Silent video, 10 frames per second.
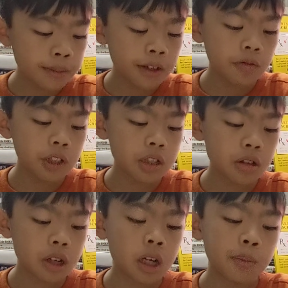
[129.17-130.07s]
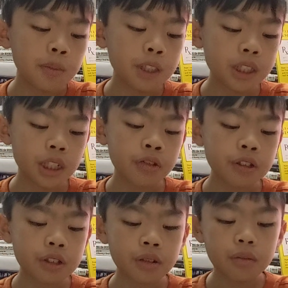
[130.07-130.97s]
manifest or accomplish the end
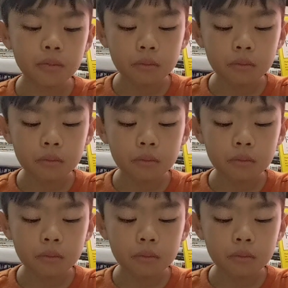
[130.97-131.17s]
result.